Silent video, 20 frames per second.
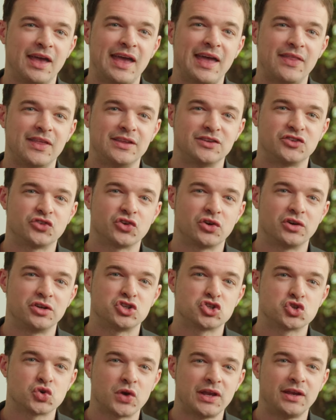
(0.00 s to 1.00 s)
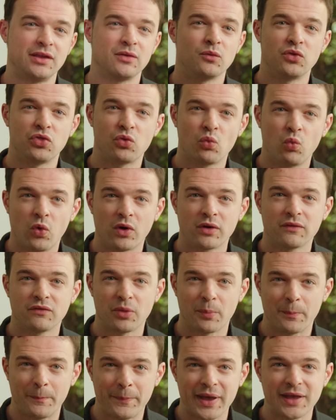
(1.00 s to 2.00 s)
and then started training with one of
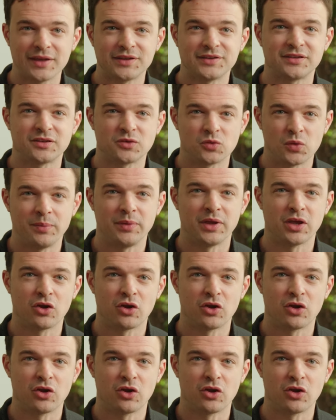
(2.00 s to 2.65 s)
the best swimming